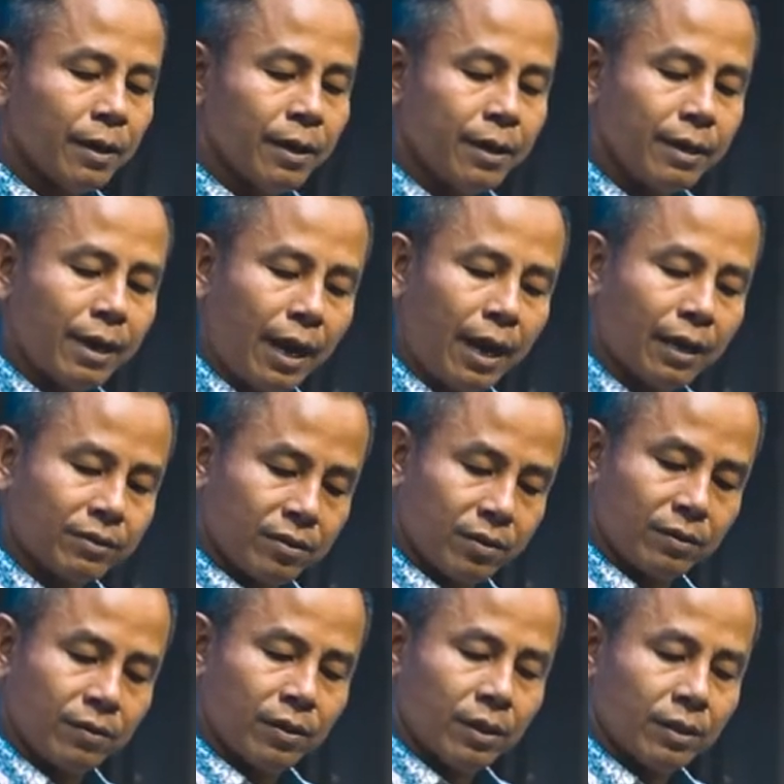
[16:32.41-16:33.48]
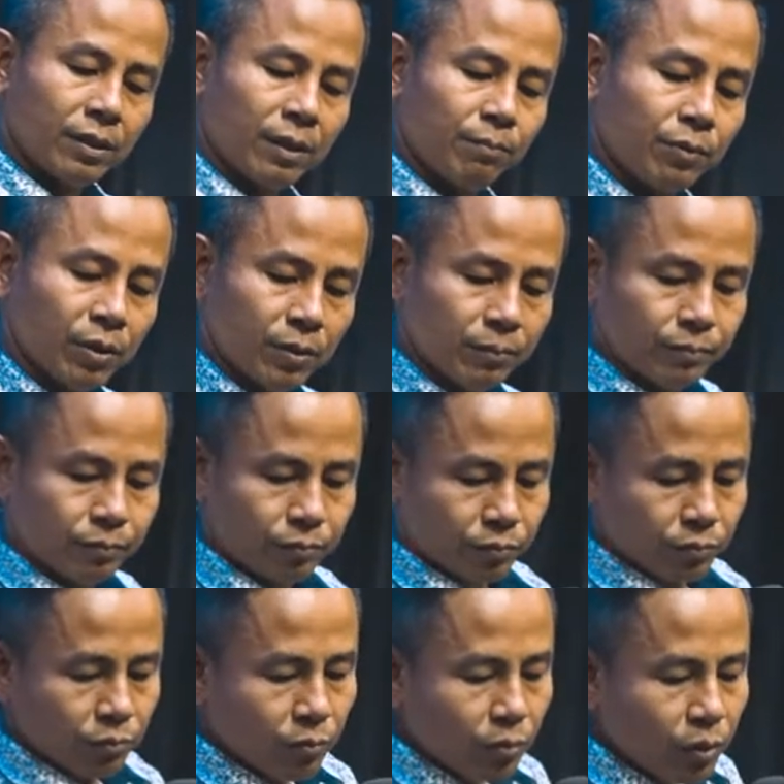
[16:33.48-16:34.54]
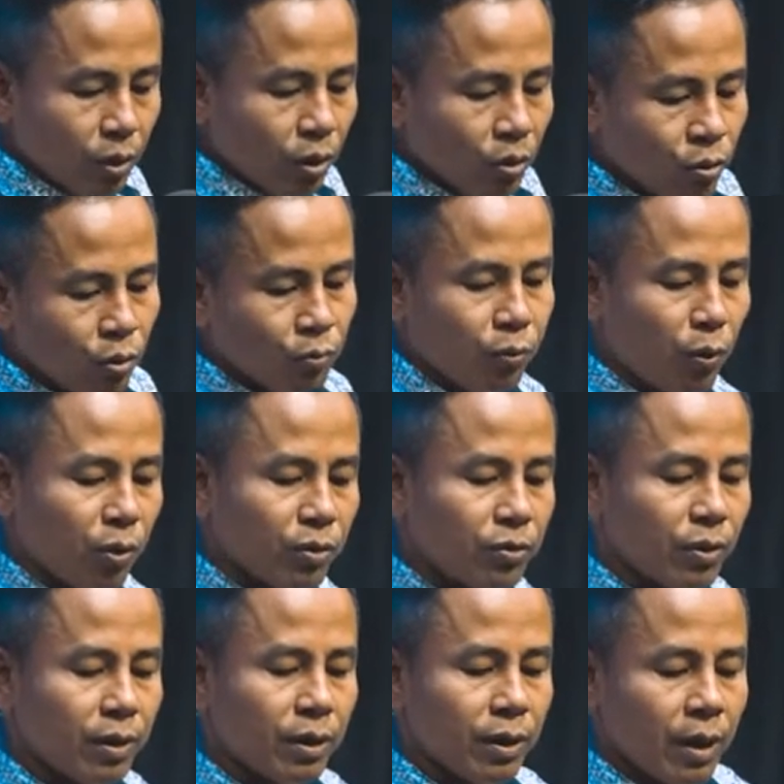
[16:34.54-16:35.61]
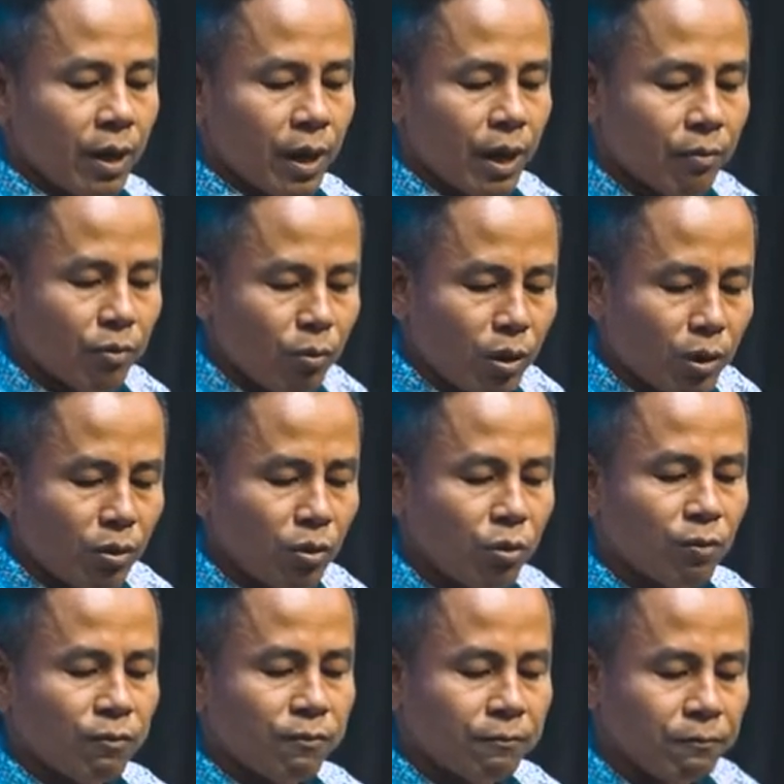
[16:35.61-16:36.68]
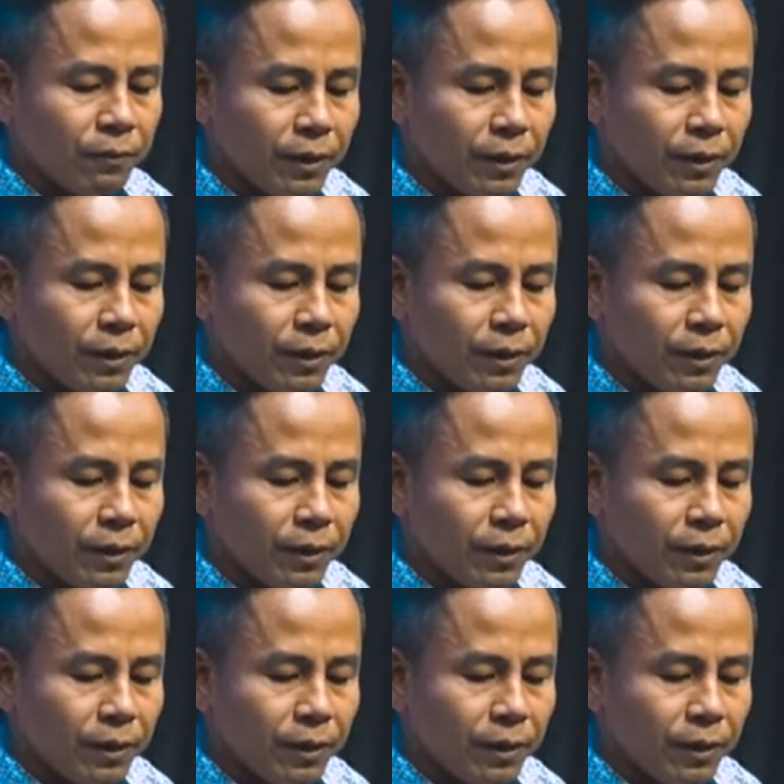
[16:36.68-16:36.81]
In Acts 2:43, everyone who was